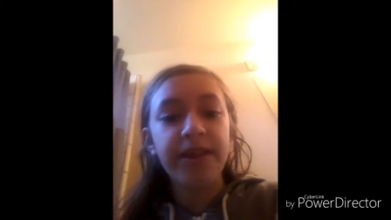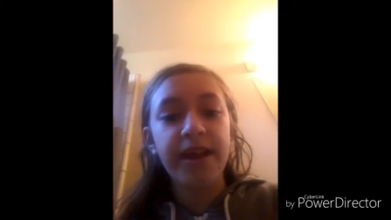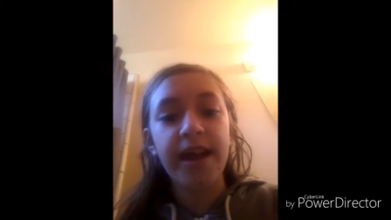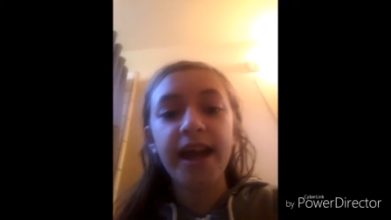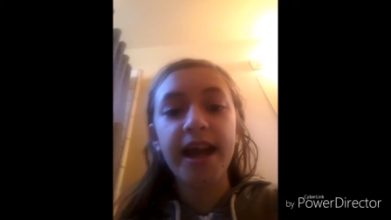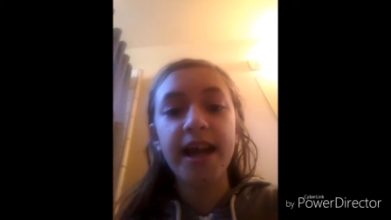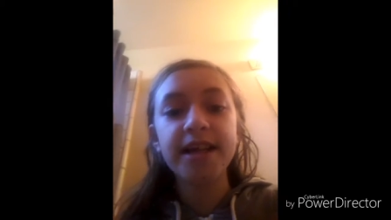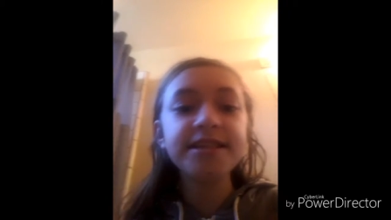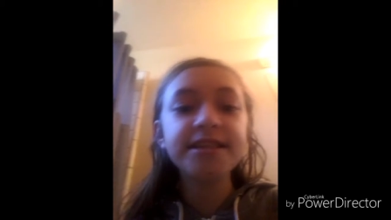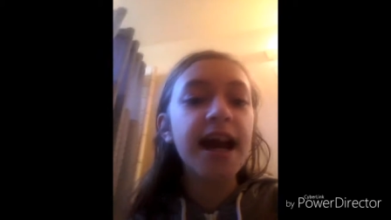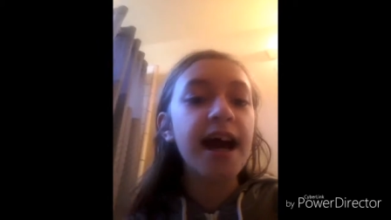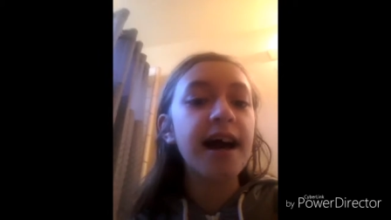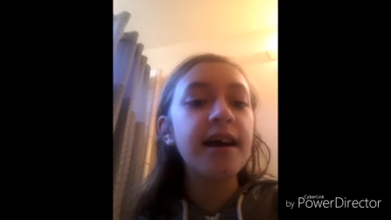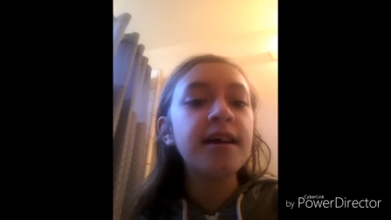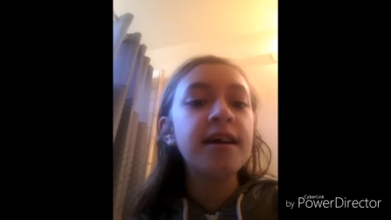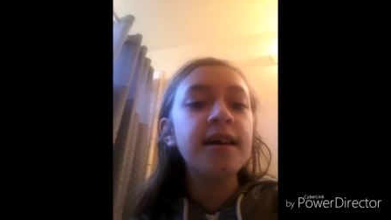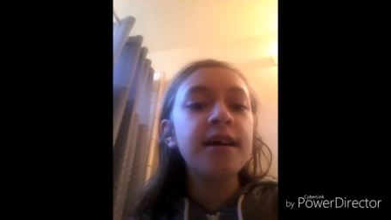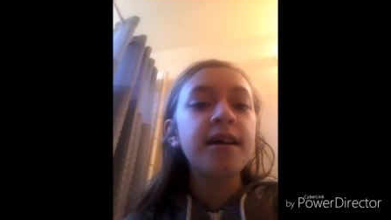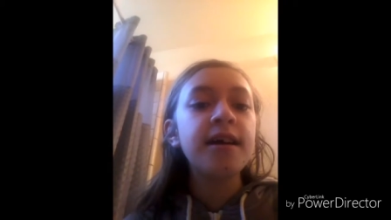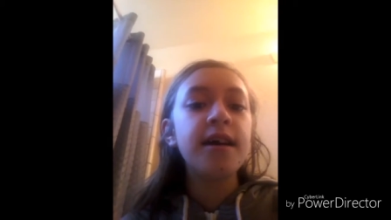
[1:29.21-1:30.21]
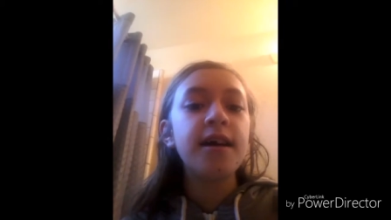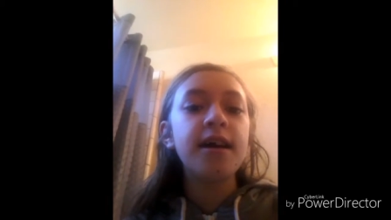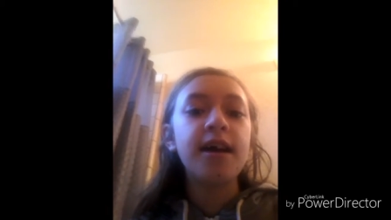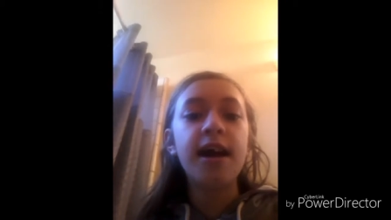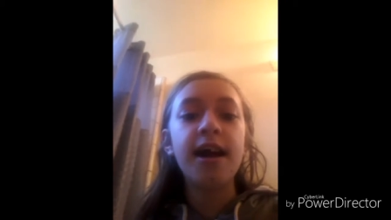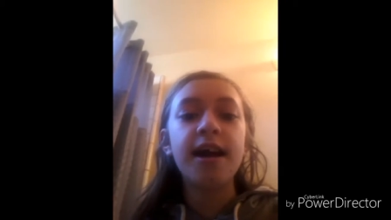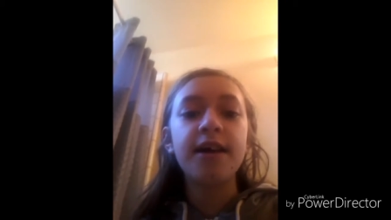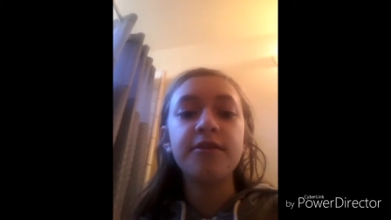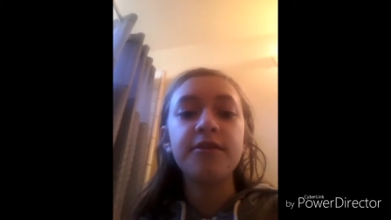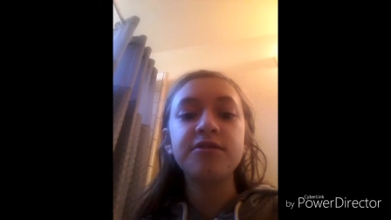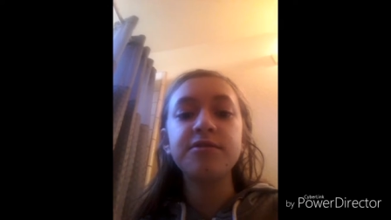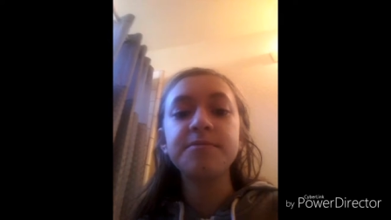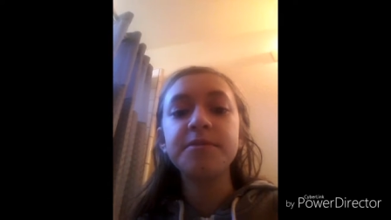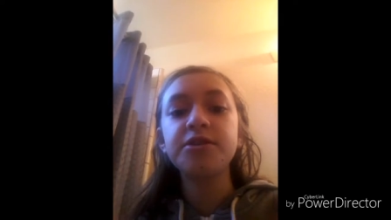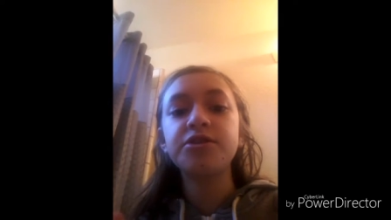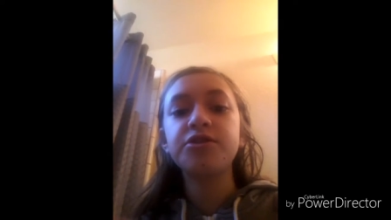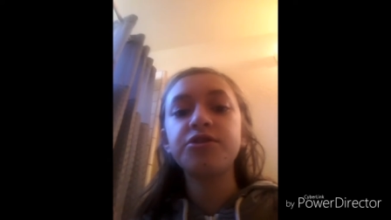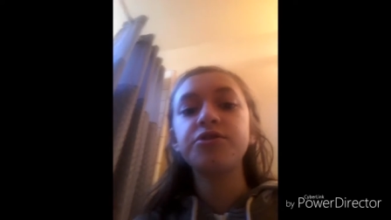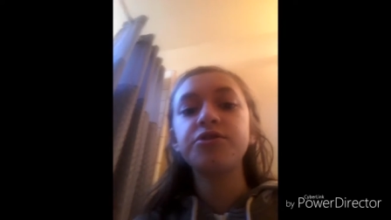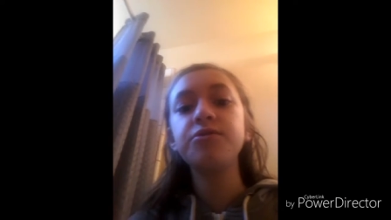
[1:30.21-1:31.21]
And yeah, and those are
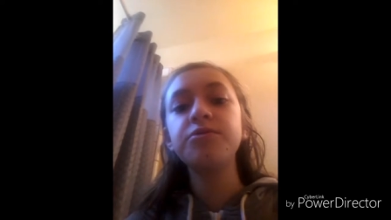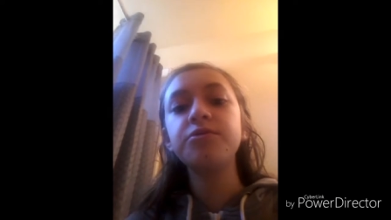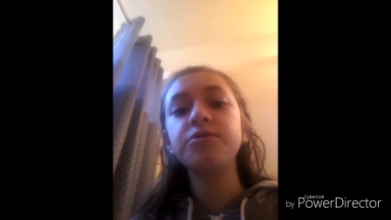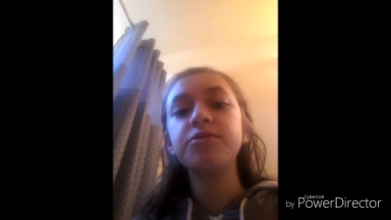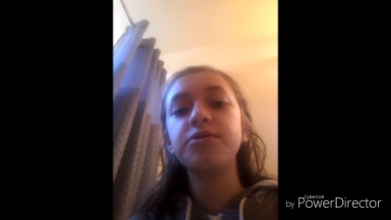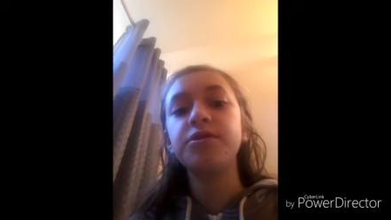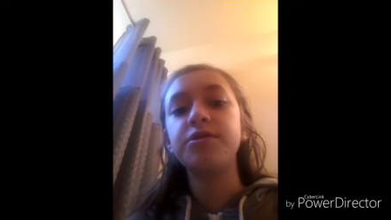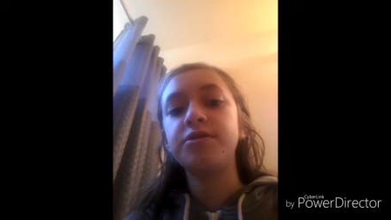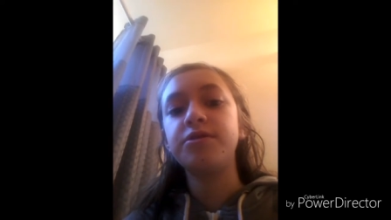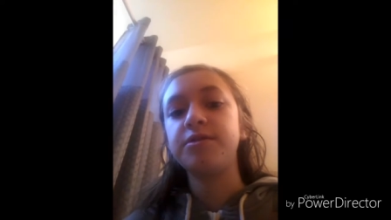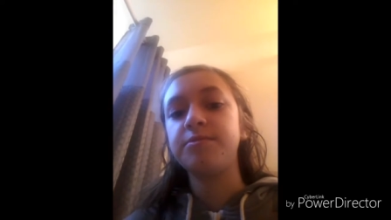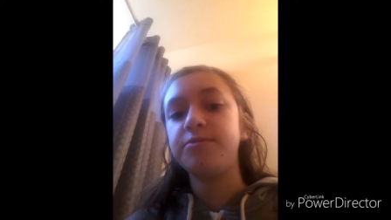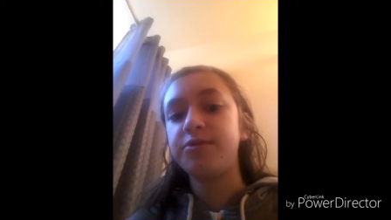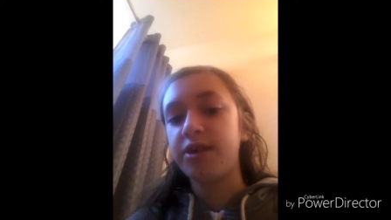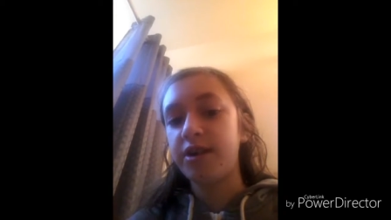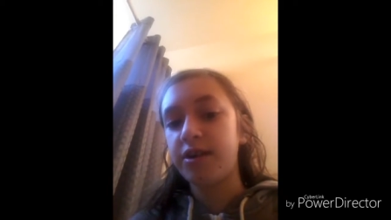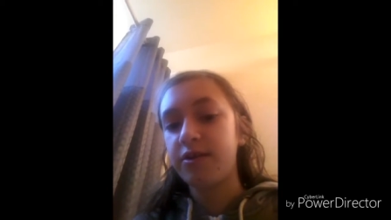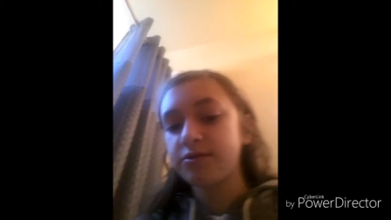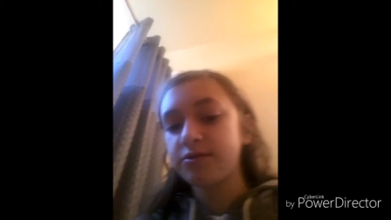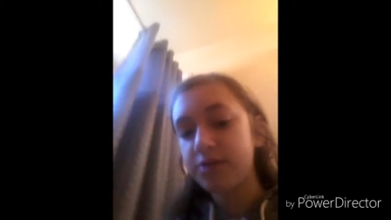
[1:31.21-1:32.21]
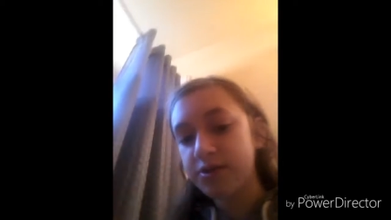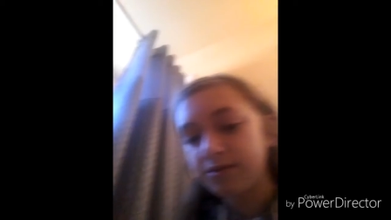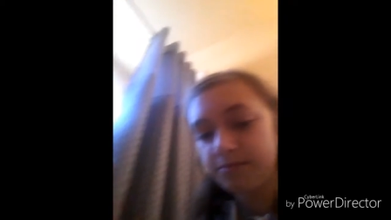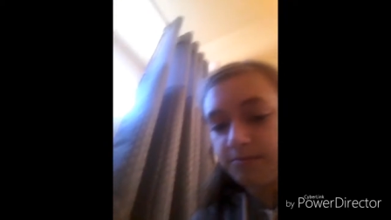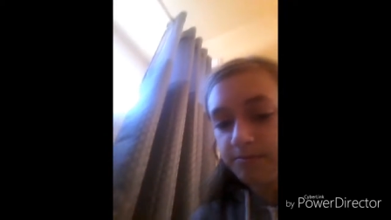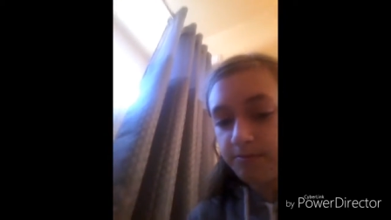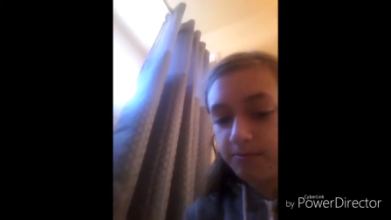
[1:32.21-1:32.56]
my two new YouTube channels.